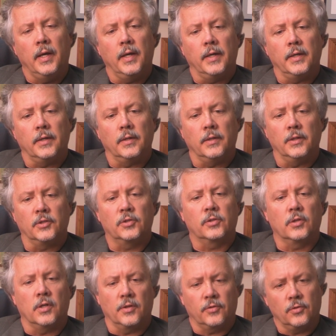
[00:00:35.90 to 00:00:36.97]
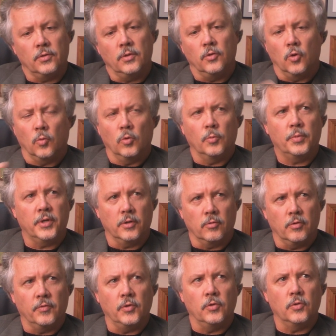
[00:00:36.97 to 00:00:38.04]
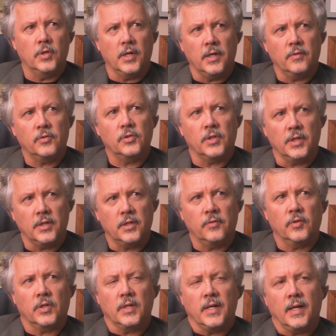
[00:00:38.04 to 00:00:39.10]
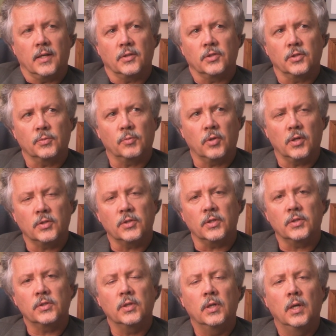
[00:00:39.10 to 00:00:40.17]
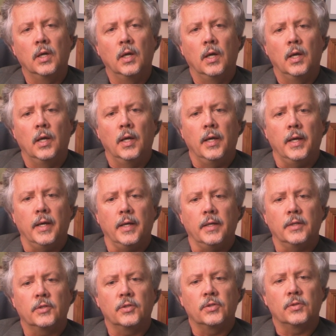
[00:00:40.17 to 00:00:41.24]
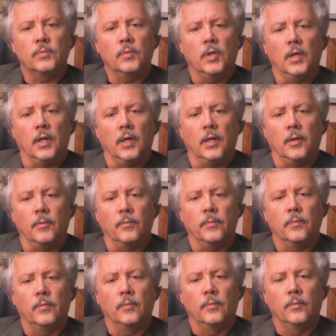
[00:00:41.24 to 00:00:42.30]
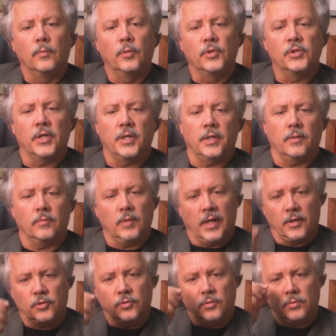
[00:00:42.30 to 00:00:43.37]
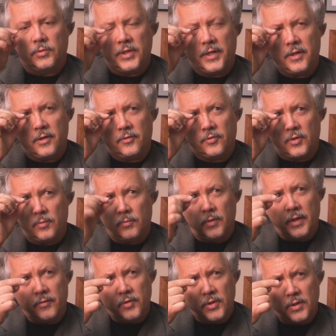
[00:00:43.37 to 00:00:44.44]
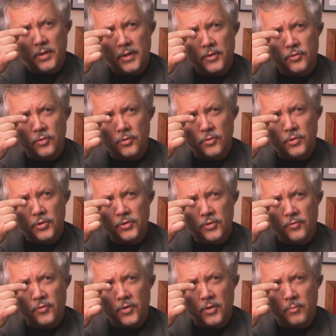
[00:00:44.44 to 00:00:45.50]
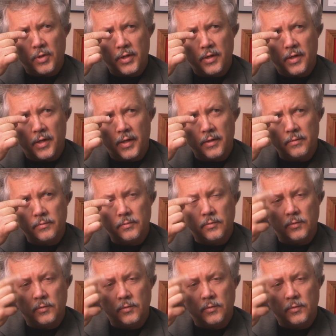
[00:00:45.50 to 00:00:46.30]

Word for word: And it's gone through the normal peer review kind of scientific analysis process. And it's uh, presenting actual data from having the electrode just in front of my eye